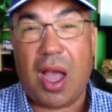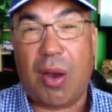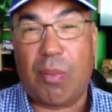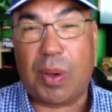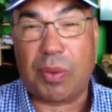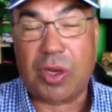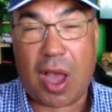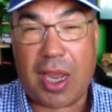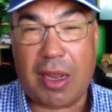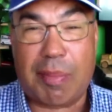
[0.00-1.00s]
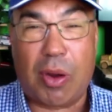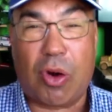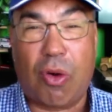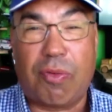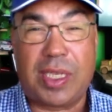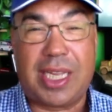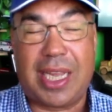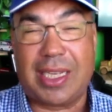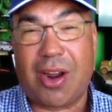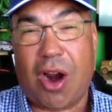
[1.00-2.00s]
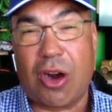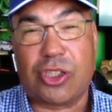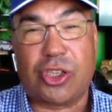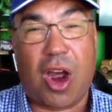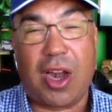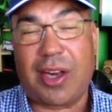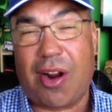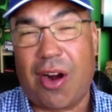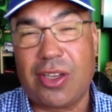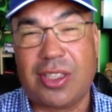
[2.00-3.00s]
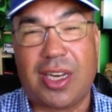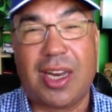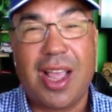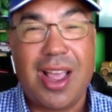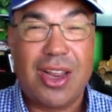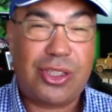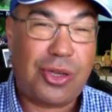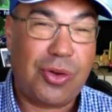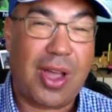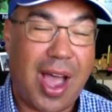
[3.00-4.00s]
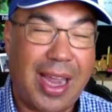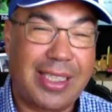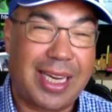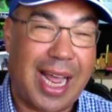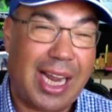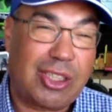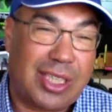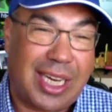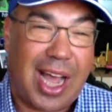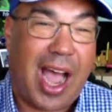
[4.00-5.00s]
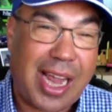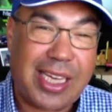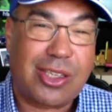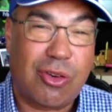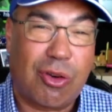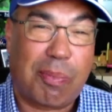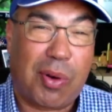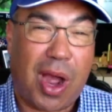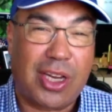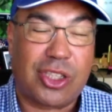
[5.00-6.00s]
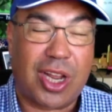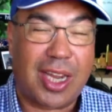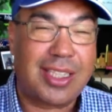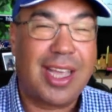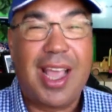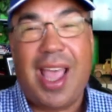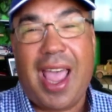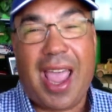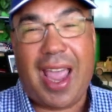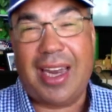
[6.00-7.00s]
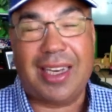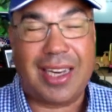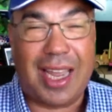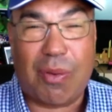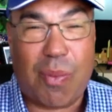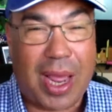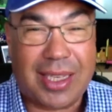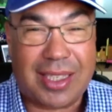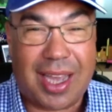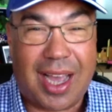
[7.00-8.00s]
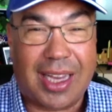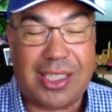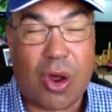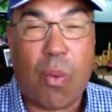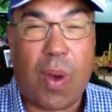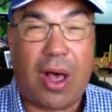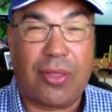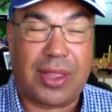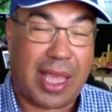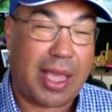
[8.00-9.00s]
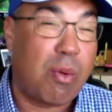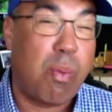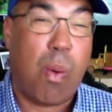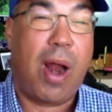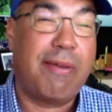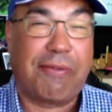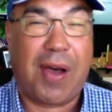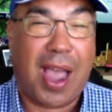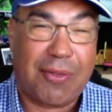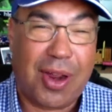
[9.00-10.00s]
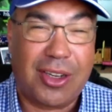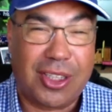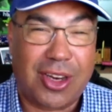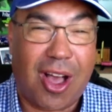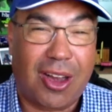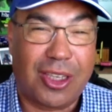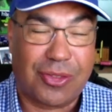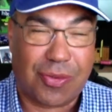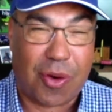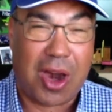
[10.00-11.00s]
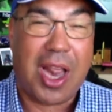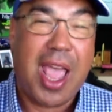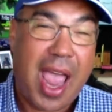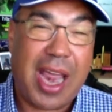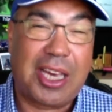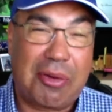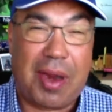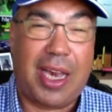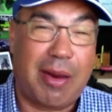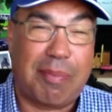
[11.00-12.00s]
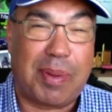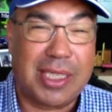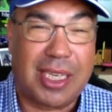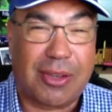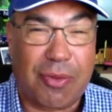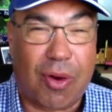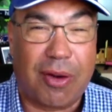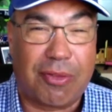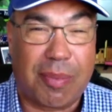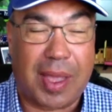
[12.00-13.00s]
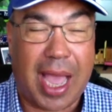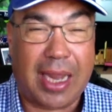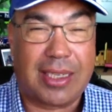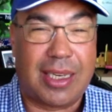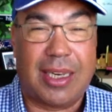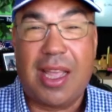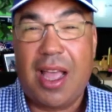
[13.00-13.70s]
We were talking about OVT guitars, John and Carson, 2 guys that actually did a high school project, and it went so well that they won $500 for it and created a business for it from the Acton